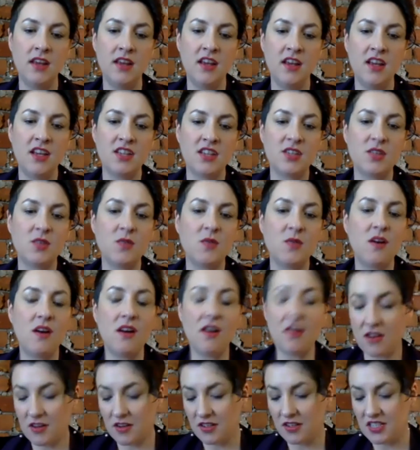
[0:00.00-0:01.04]
So,
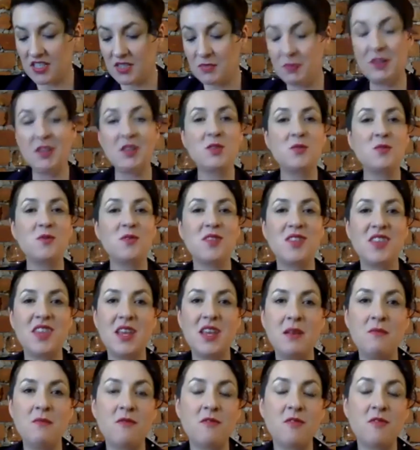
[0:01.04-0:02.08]
our spiritual
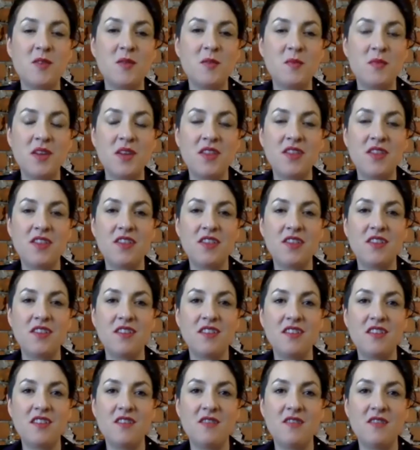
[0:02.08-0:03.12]
theme for the month
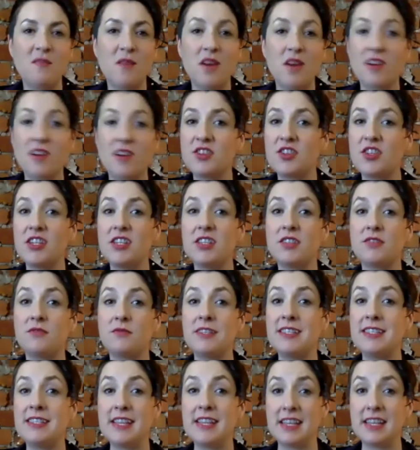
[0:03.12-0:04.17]
of March is
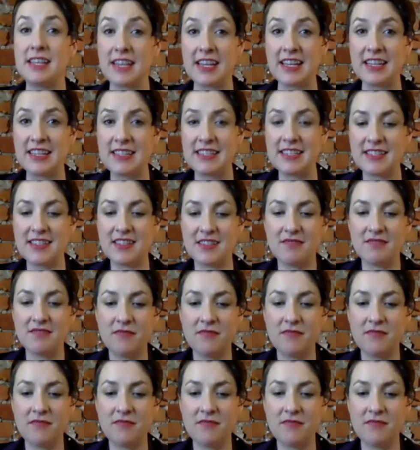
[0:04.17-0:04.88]
resilience.